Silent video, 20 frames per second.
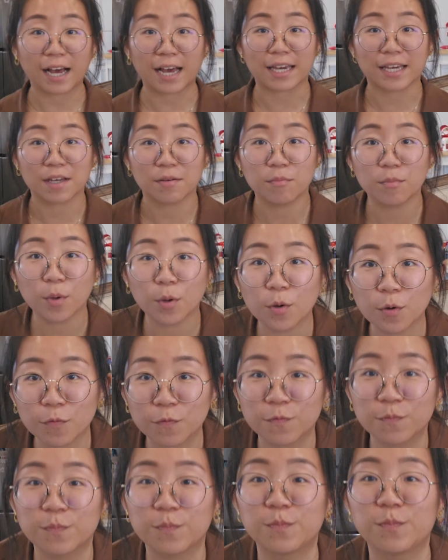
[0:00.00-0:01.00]
I can
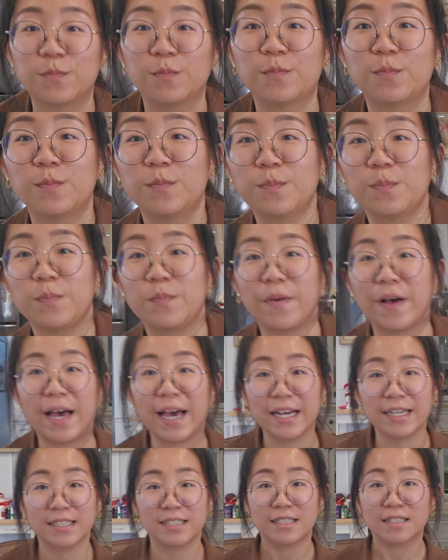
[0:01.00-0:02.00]
move
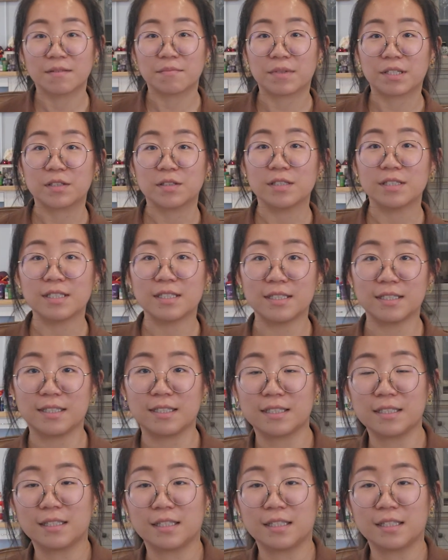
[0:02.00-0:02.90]
back to the middle.